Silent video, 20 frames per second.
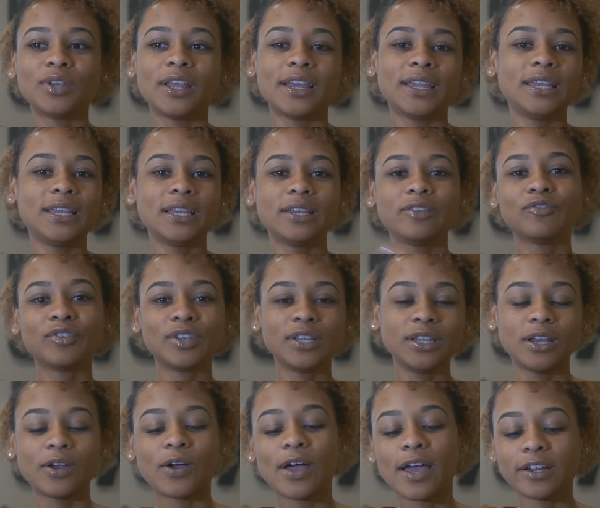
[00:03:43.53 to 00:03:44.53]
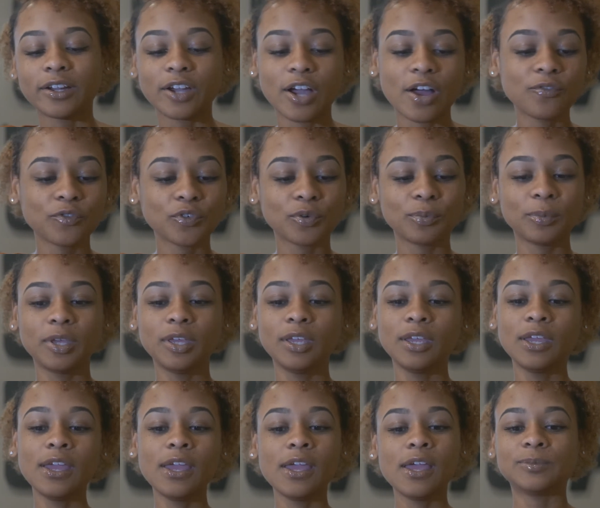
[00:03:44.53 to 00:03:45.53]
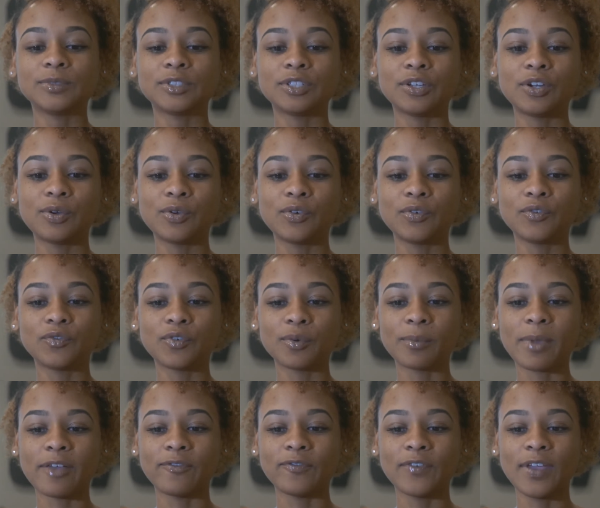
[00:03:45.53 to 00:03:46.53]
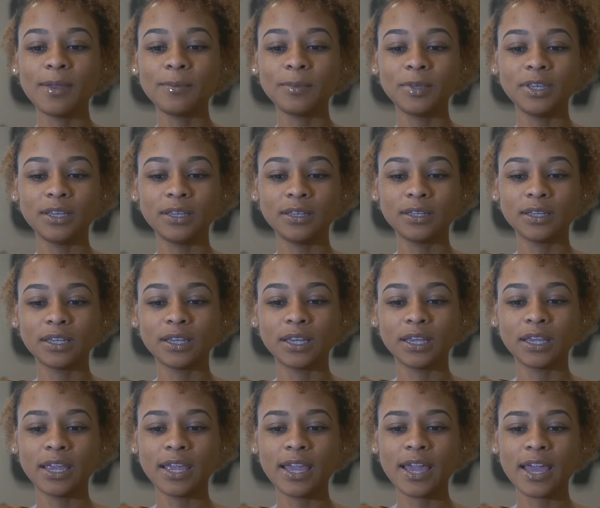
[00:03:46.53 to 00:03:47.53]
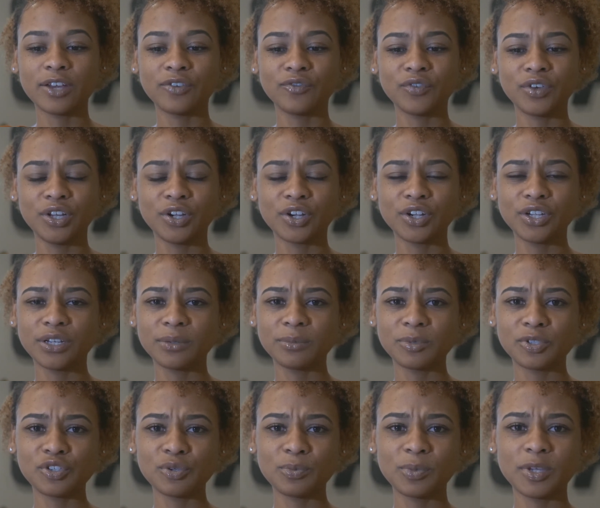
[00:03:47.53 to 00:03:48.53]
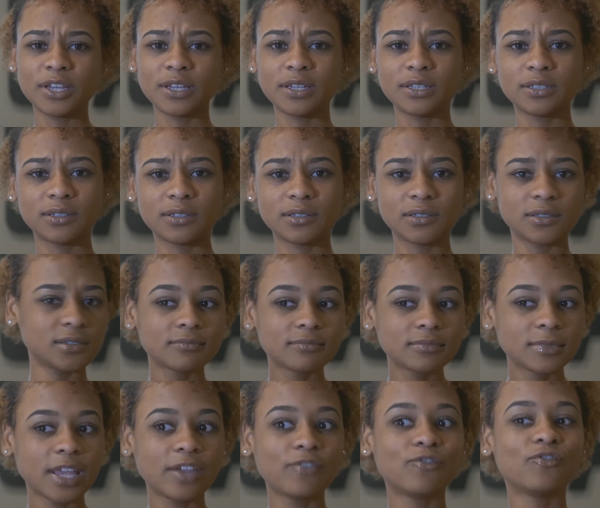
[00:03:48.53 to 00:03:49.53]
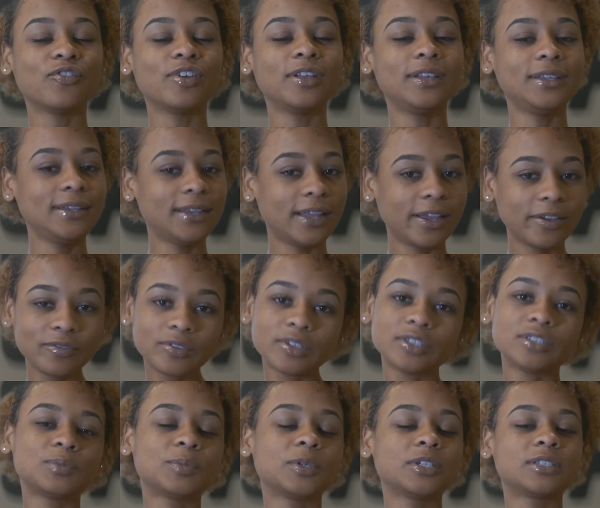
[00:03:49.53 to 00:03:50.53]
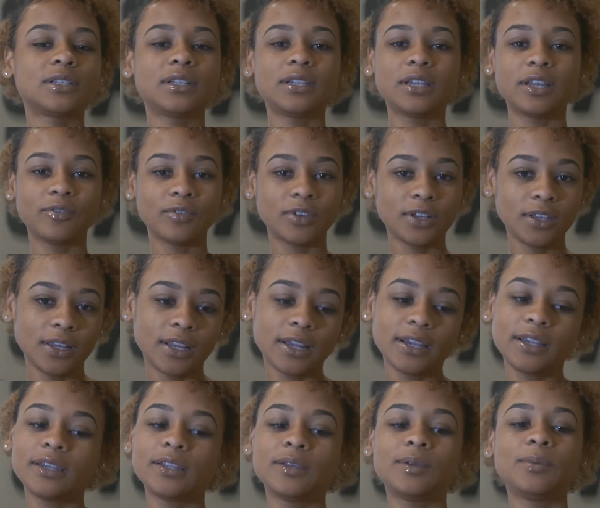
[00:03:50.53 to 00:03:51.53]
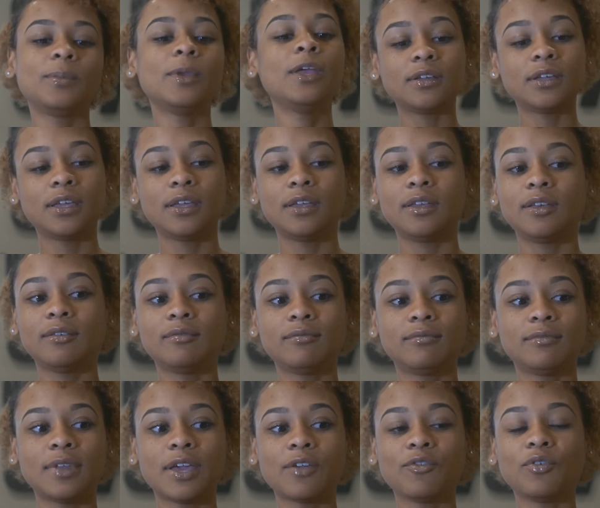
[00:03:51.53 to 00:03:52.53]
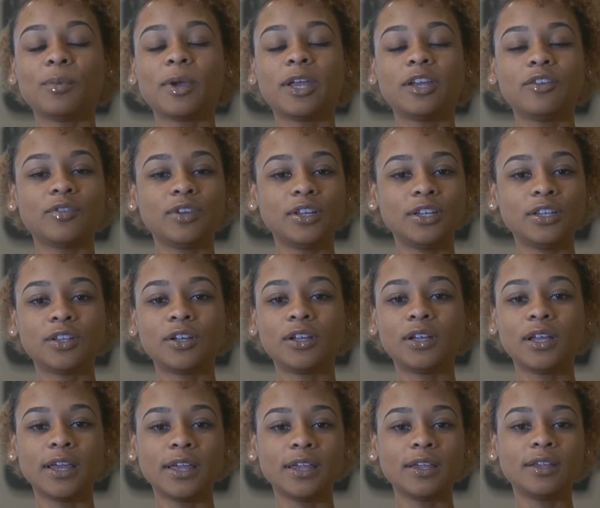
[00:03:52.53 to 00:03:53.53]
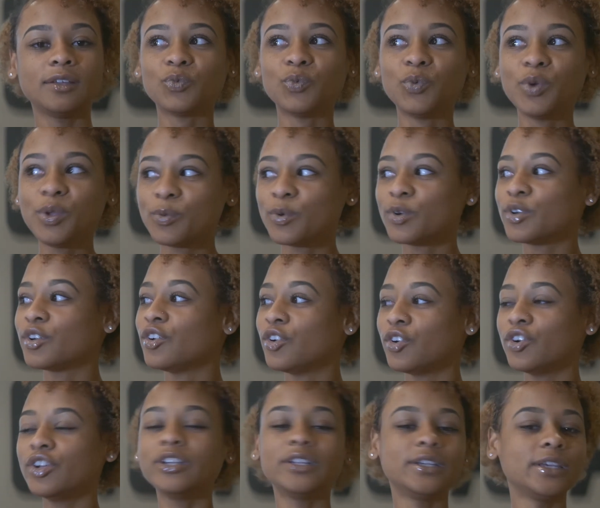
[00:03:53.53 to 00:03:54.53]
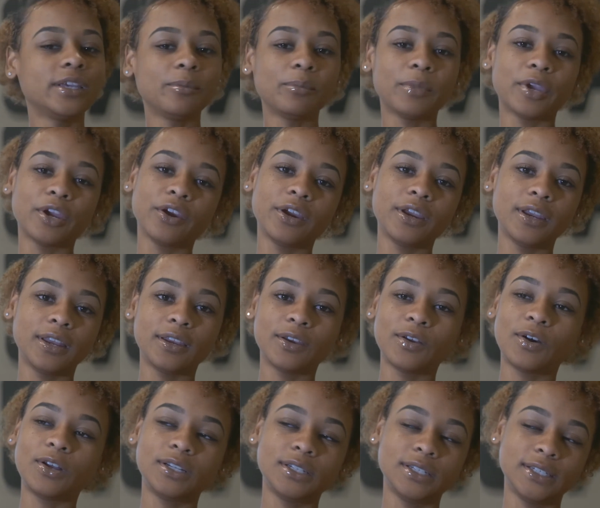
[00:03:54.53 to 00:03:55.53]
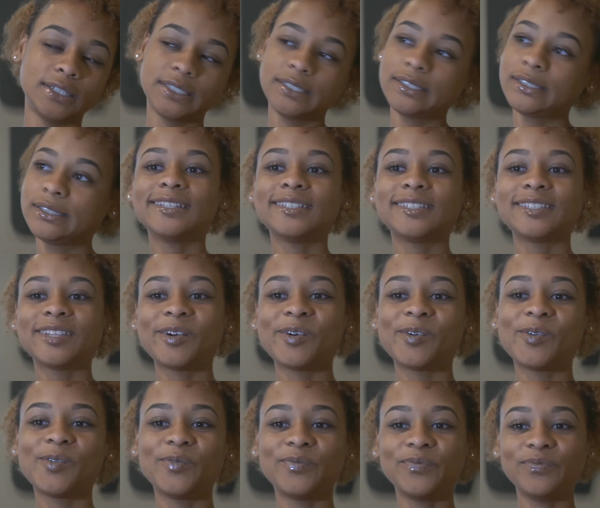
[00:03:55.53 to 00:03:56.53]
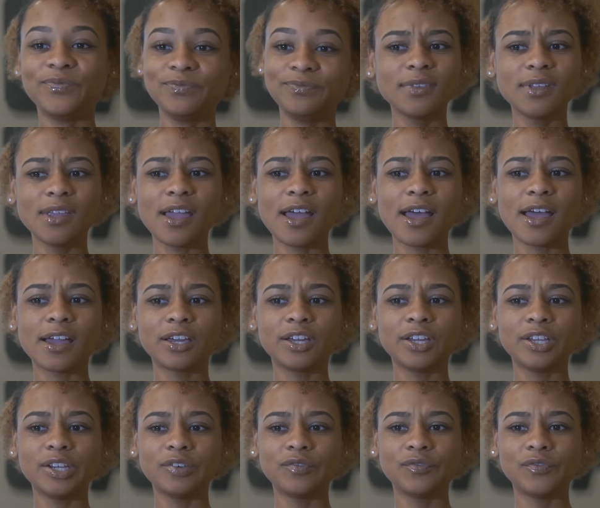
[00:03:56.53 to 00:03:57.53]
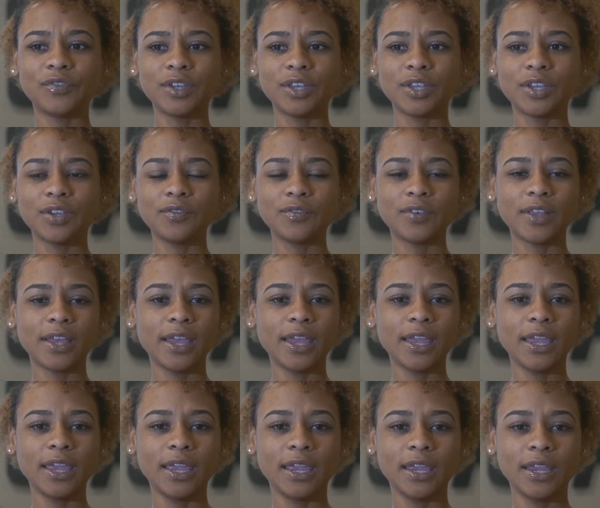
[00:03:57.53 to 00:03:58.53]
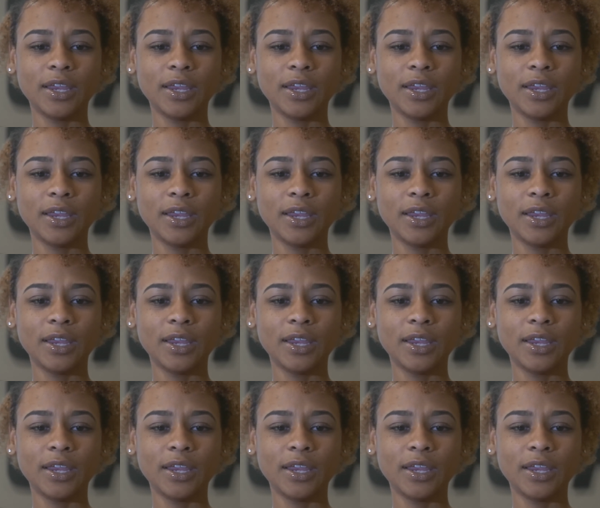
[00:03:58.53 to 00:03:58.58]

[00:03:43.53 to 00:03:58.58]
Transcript: Like he didn't really know how to comfort me. So for my family, it kind of really hurt them too because they really loved this person, like they really liked them. And everybody really thought like we were going to get married and all of this. So I couldn't forgive that.